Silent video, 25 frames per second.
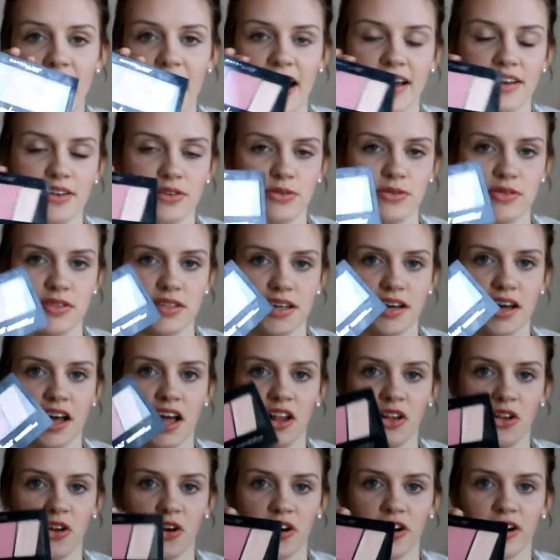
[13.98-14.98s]
I use the
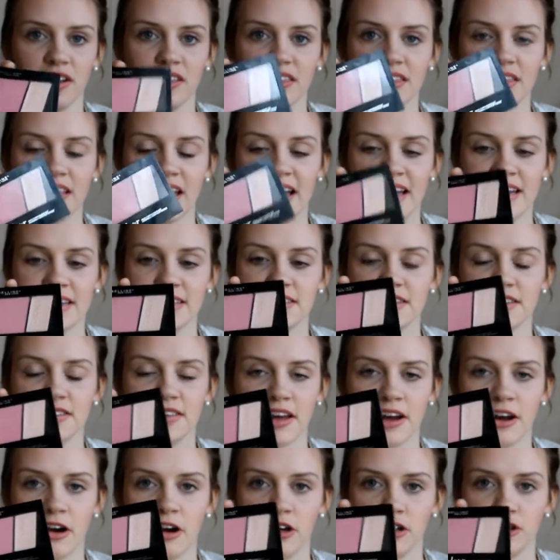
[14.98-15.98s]
color Light.
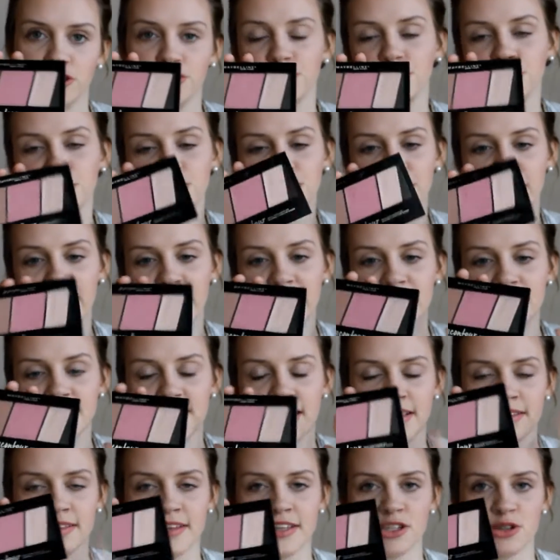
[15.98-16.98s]
There are two shades
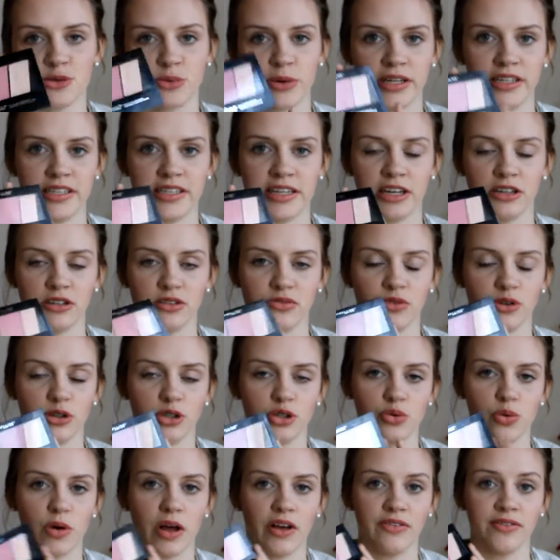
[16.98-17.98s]
and this retails for
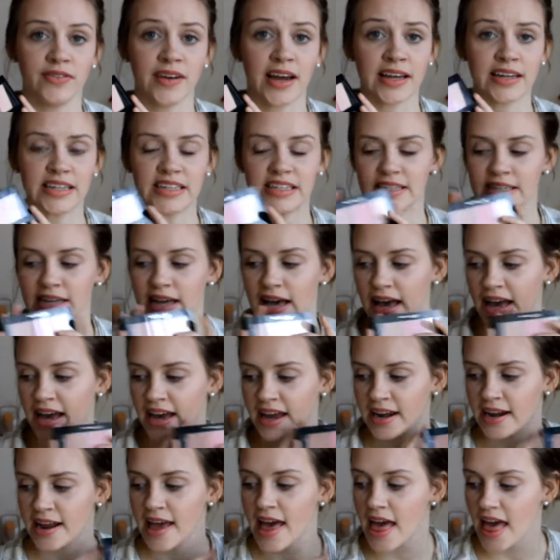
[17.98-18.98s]

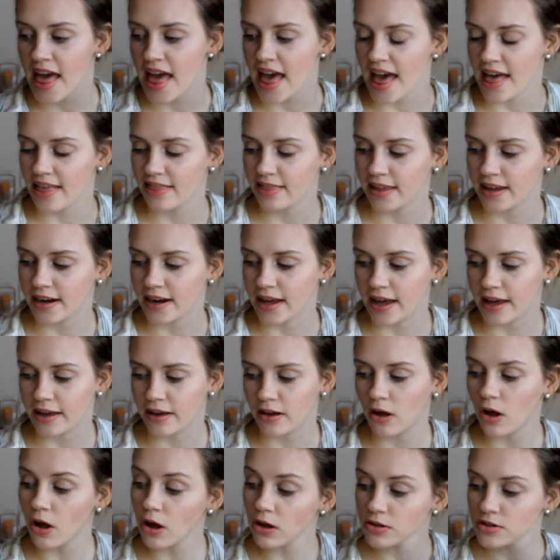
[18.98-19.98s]
$12.99. And then
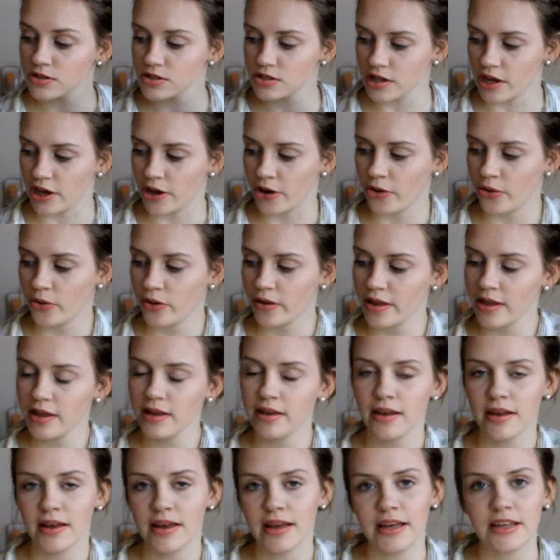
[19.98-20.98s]
I also
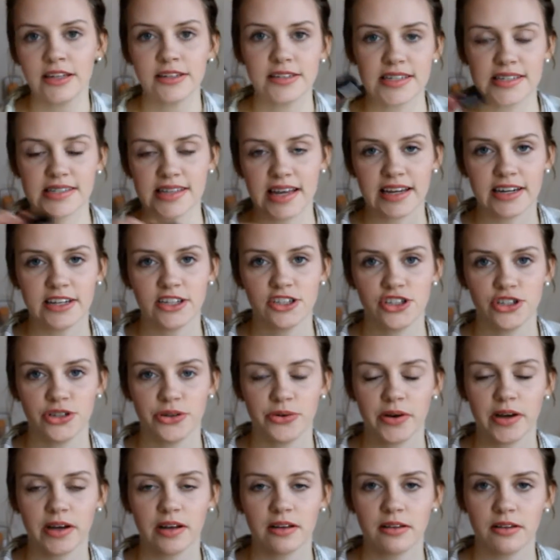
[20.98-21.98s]
decided
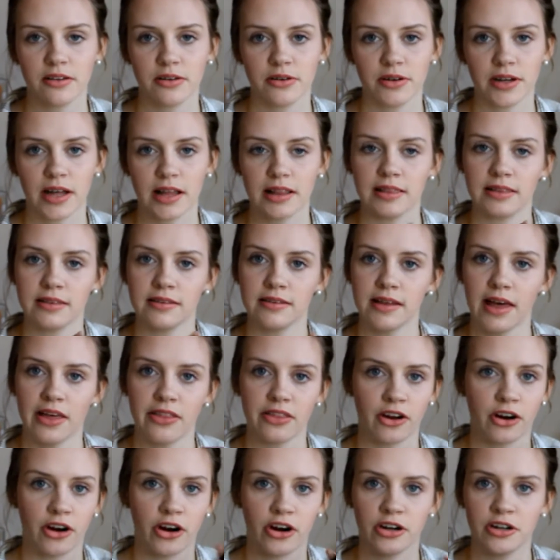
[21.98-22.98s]
to include
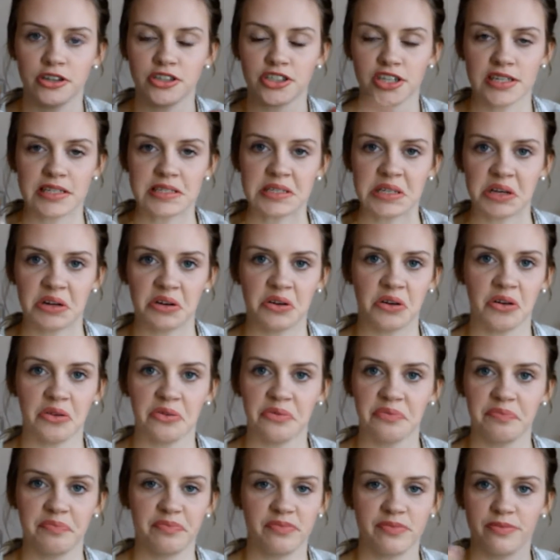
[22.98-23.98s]
another just
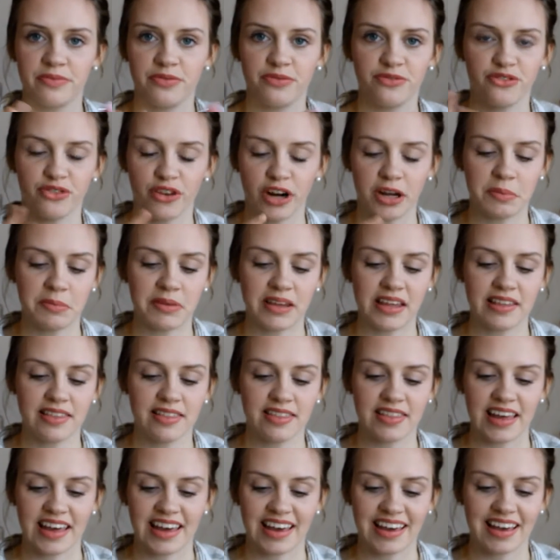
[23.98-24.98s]
little freebie
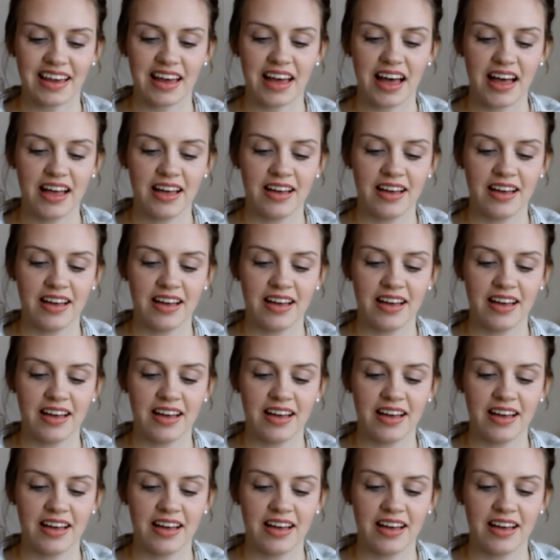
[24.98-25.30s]
thing.